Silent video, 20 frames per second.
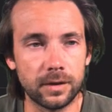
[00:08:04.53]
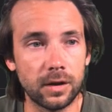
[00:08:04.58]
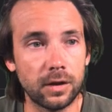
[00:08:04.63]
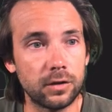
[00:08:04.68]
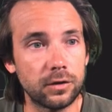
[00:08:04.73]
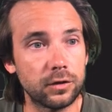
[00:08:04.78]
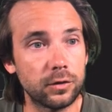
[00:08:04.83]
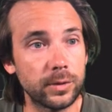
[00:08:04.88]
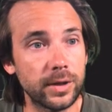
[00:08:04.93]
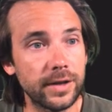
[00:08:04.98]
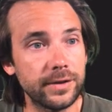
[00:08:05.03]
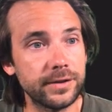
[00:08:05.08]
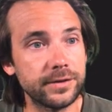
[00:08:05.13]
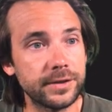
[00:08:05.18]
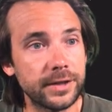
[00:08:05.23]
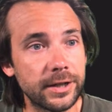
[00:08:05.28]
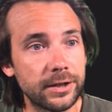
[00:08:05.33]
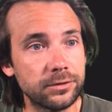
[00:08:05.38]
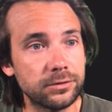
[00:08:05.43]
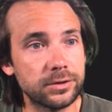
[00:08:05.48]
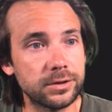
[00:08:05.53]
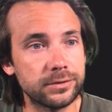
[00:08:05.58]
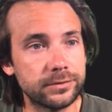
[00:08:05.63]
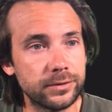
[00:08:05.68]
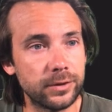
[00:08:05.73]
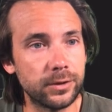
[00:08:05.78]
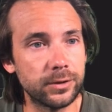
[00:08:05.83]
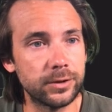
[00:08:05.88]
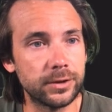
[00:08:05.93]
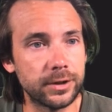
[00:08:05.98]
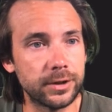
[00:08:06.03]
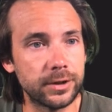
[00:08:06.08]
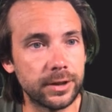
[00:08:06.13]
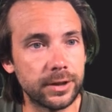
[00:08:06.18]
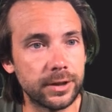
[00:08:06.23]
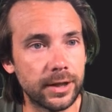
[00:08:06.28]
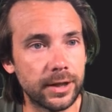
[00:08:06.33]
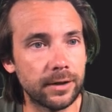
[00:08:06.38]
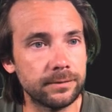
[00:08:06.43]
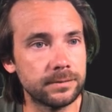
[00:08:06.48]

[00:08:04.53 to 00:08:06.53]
So we got this Android folder now,